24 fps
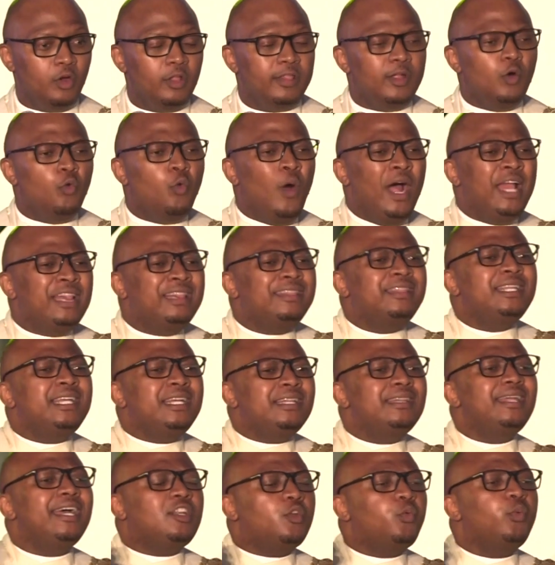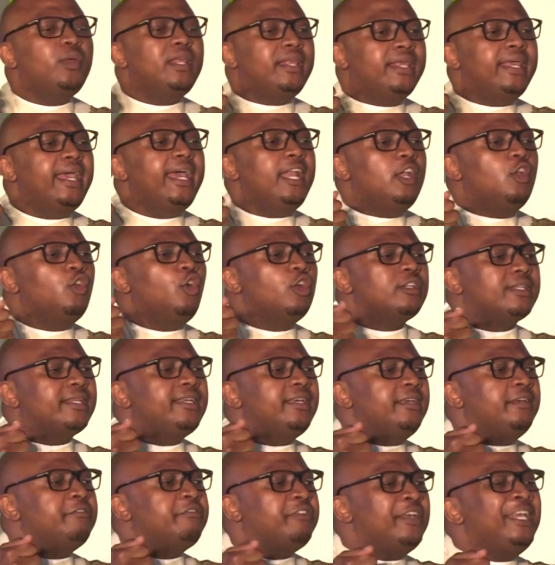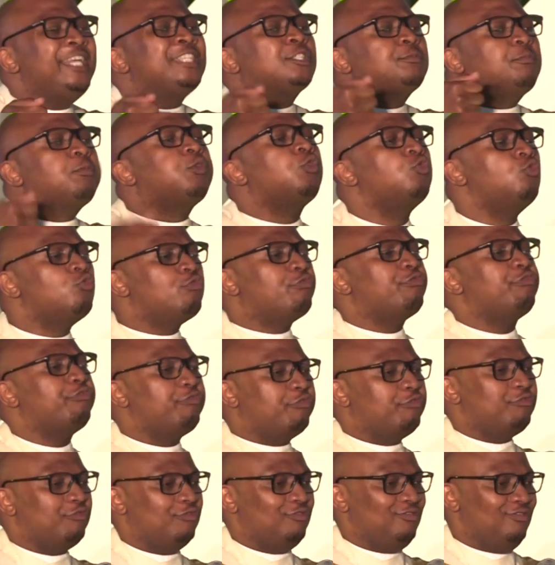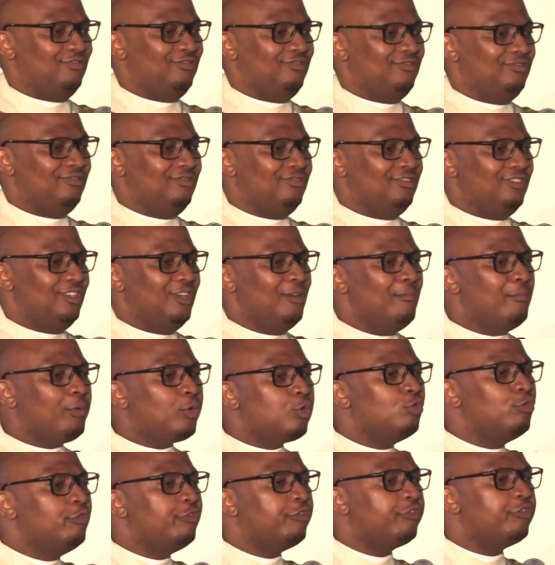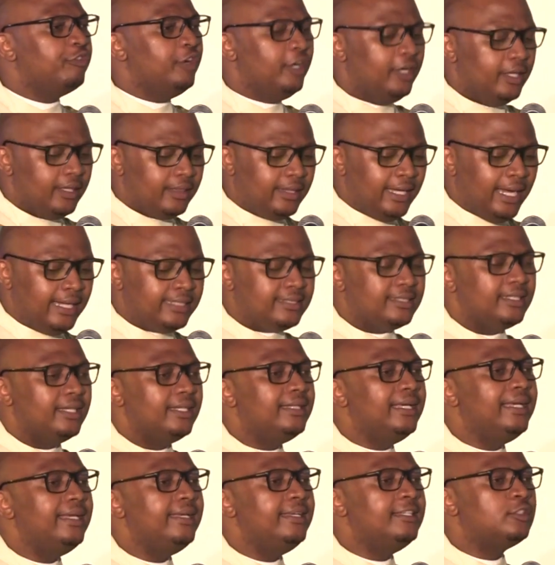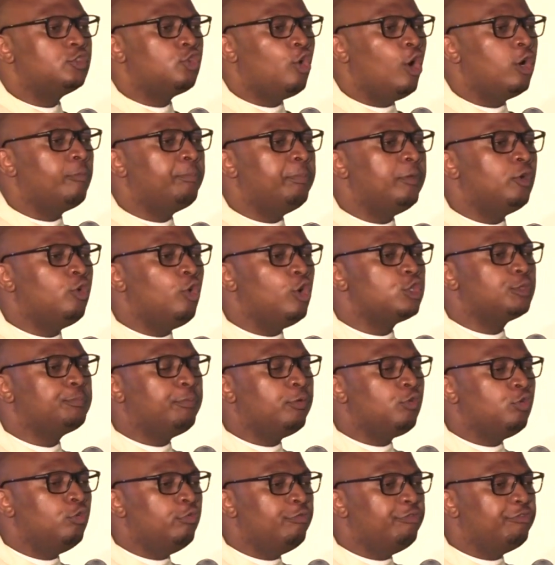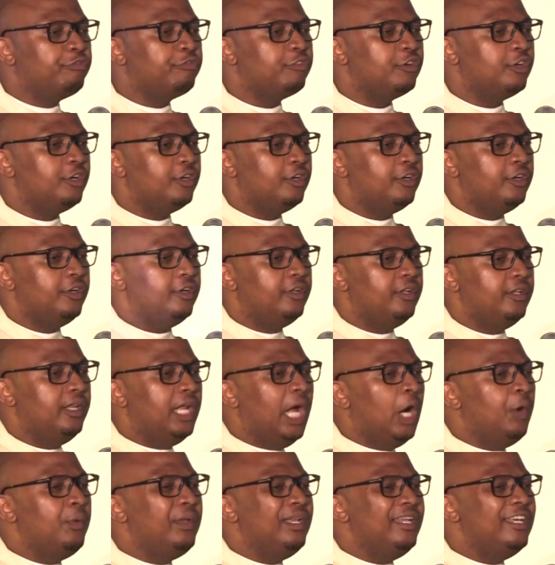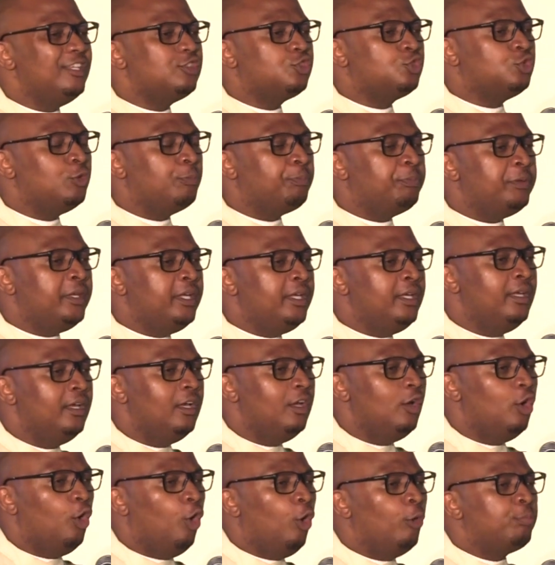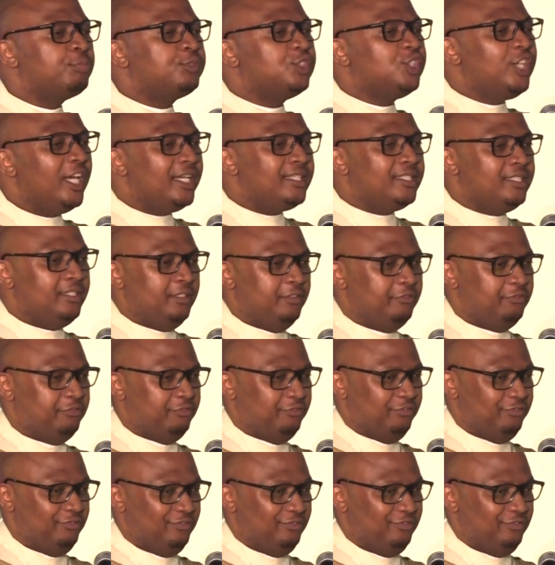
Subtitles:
The one thing that we cannot give is proof. Proof that there is God. Because proof now needs to be objective.